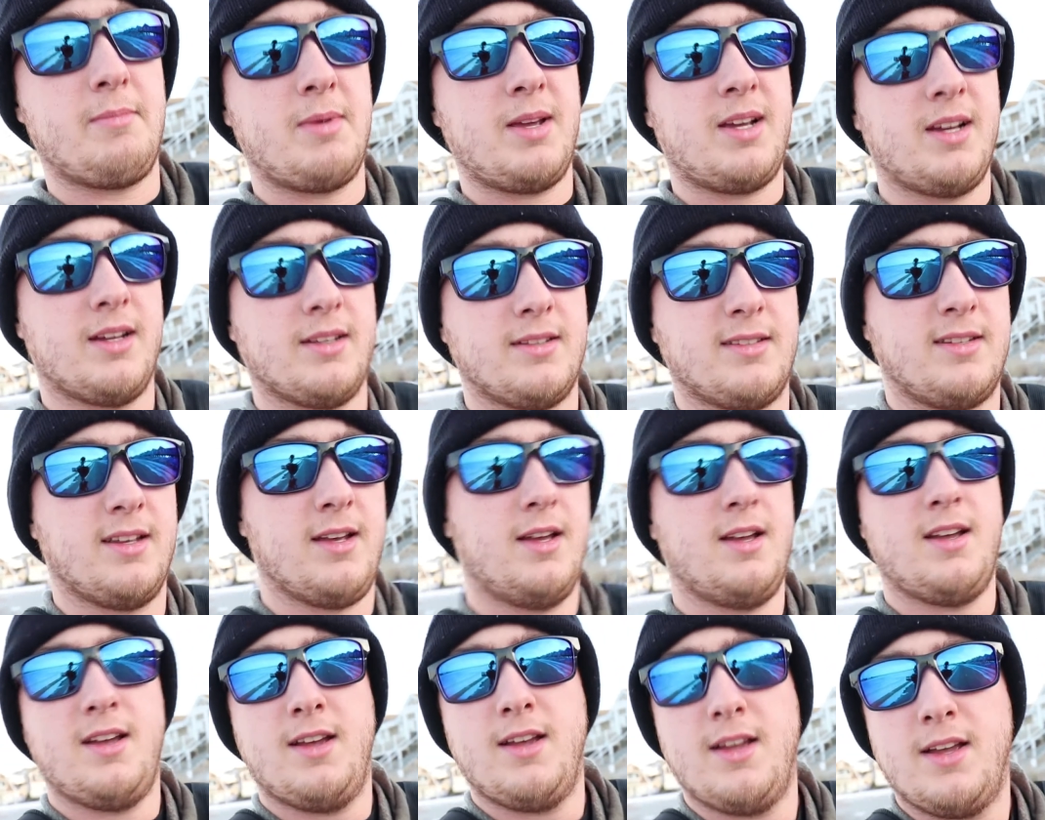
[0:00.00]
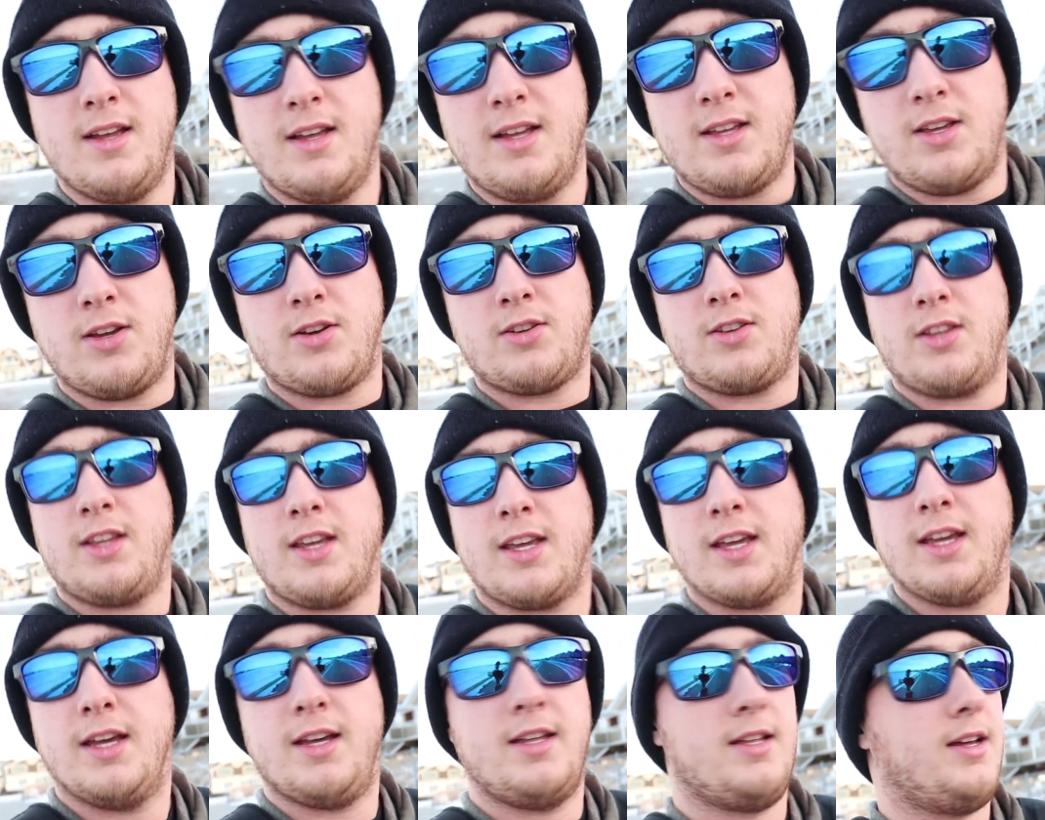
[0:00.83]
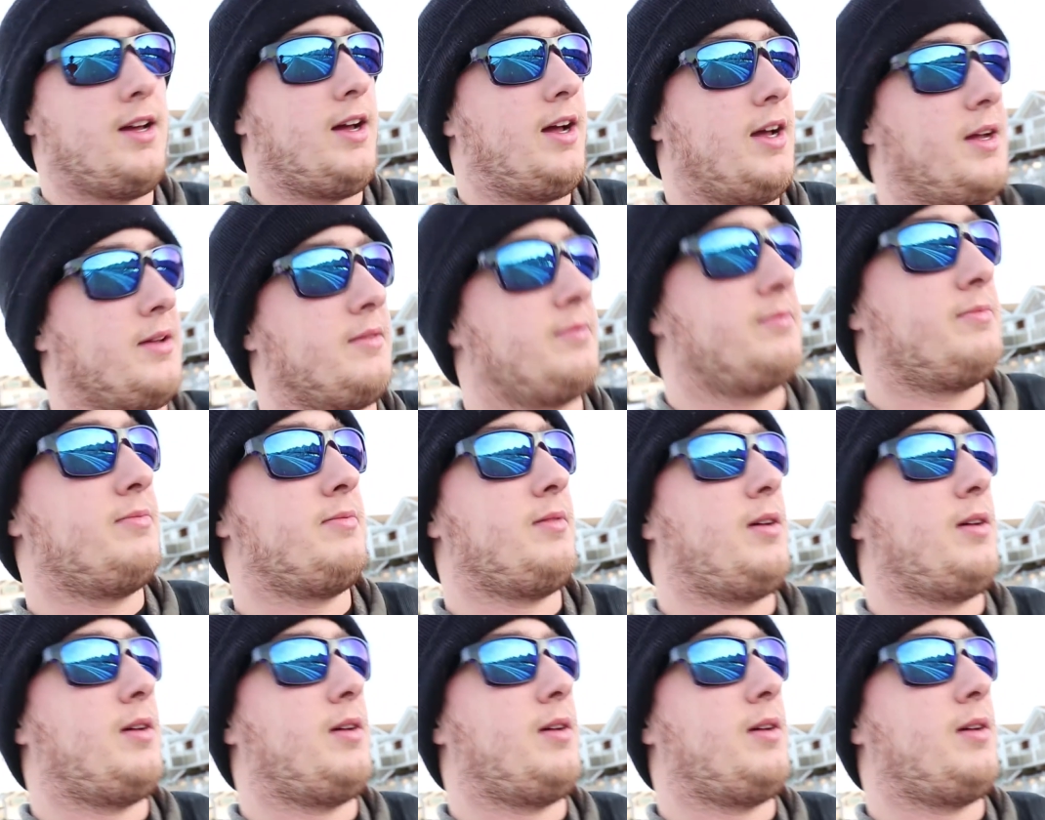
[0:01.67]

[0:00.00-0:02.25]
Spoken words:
because usually I've